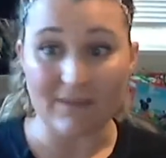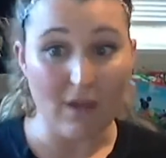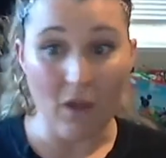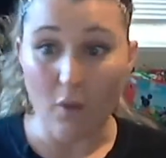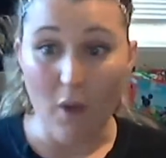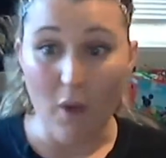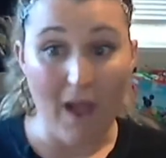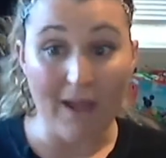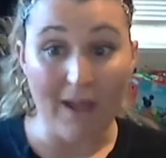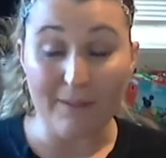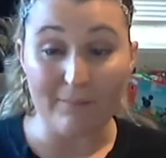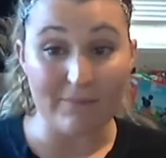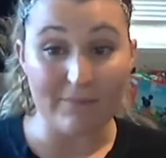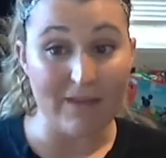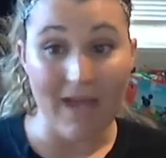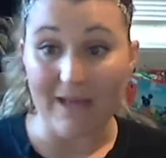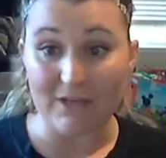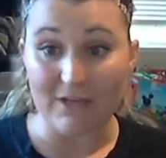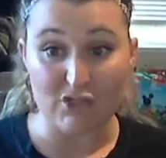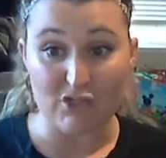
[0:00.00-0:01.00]
I am
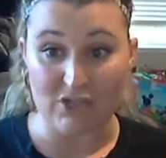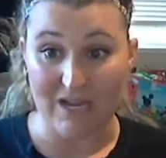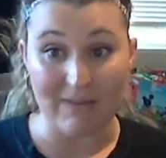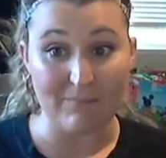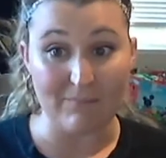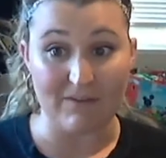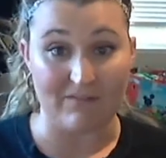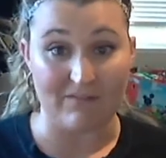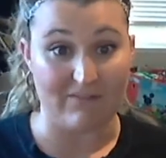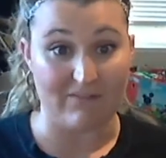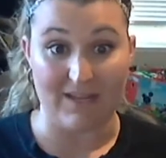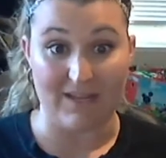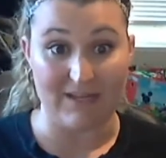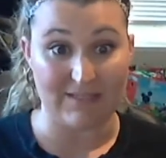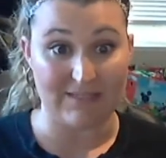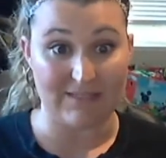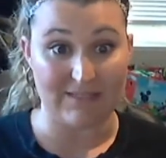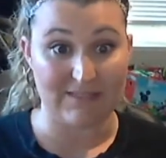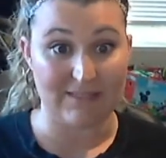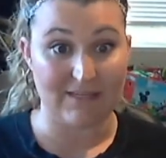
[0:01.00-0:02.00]
not ashamed of
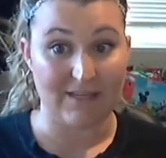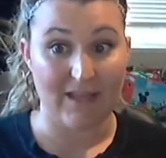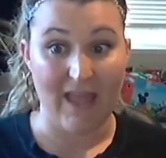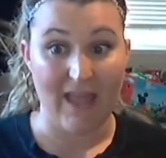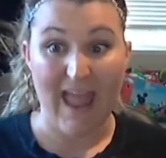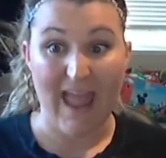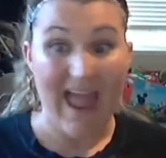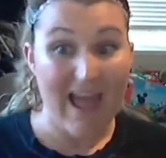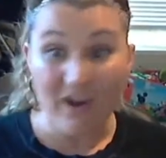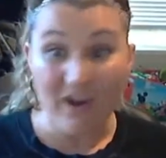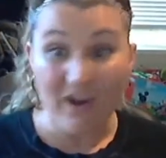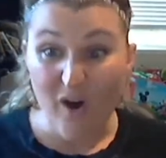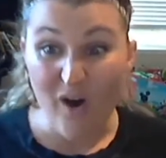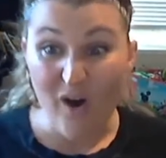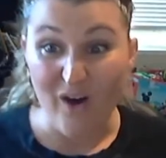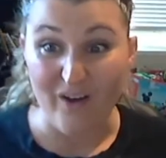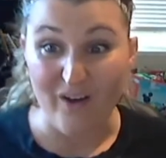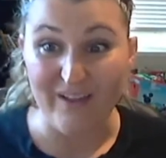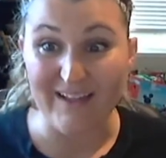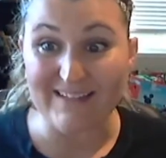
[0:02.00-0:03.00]
this at
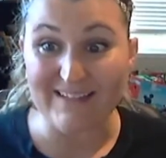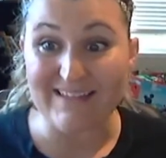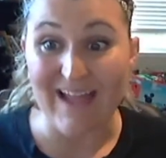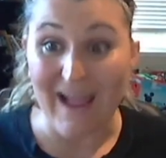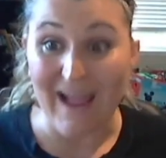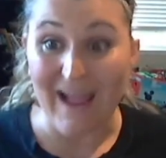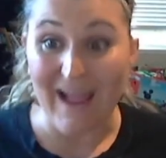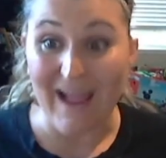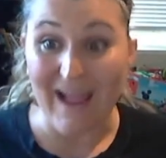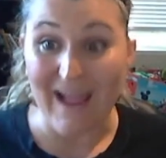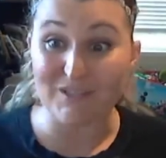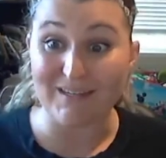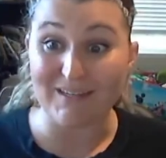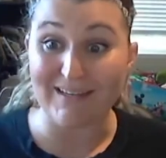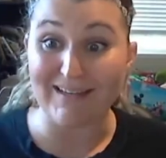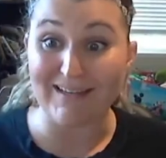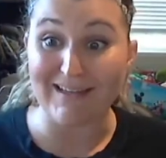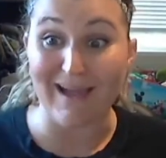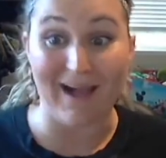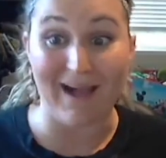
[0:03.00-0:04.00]
all. It's
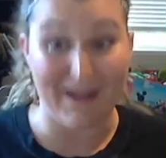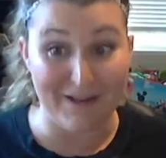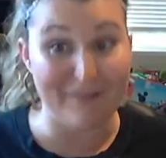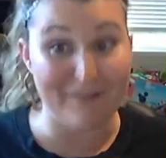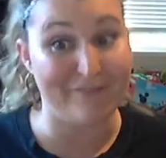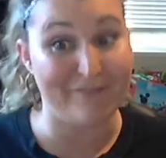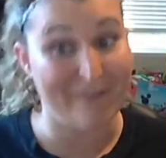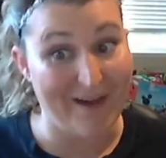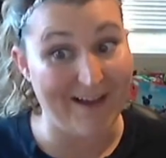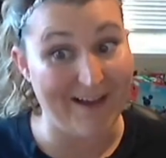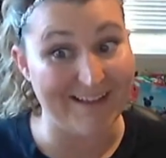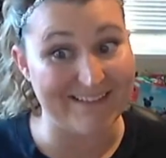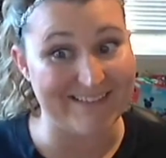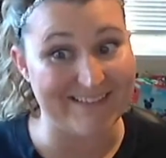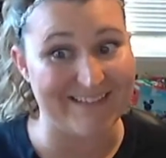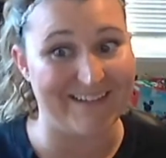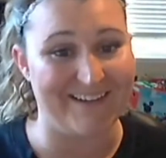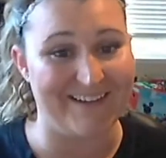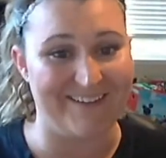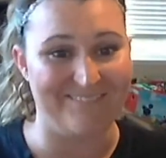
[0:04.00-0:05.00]
actually kind of
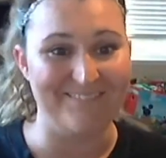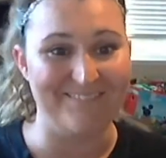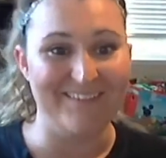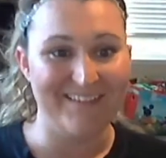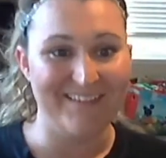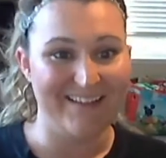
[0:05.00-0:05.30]
awesome.